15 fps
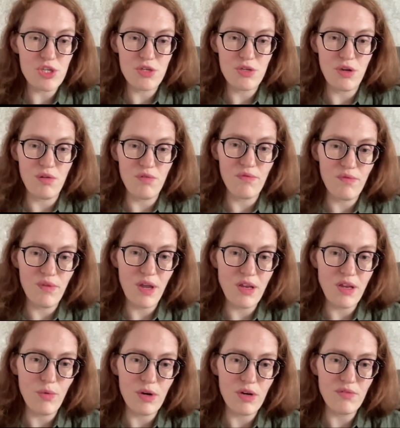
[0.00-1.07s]
reach of
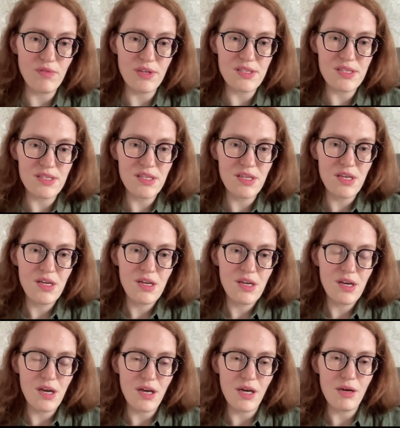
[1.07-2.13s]
any one of us,
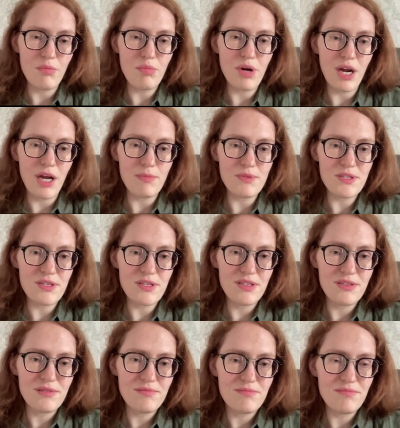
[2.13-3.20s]
perhaps.
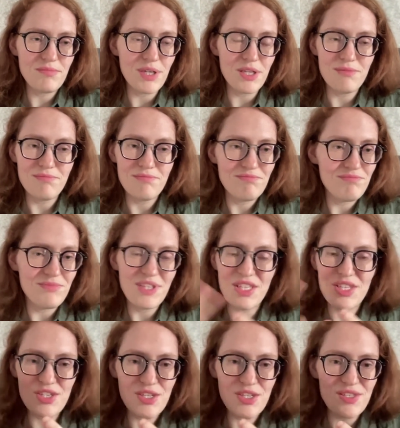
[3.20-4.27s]
But that's
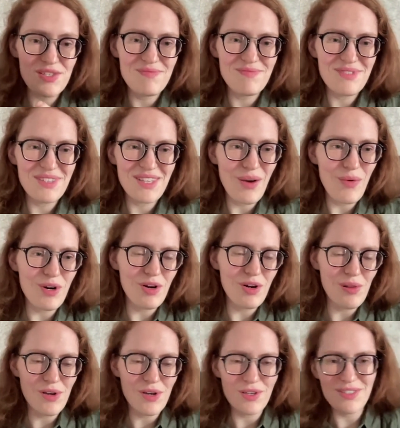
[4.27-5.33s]
just I went on a
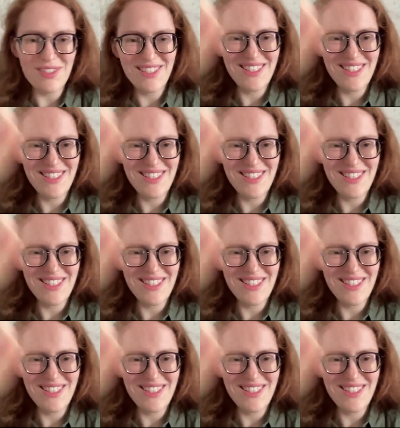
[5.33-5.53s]
long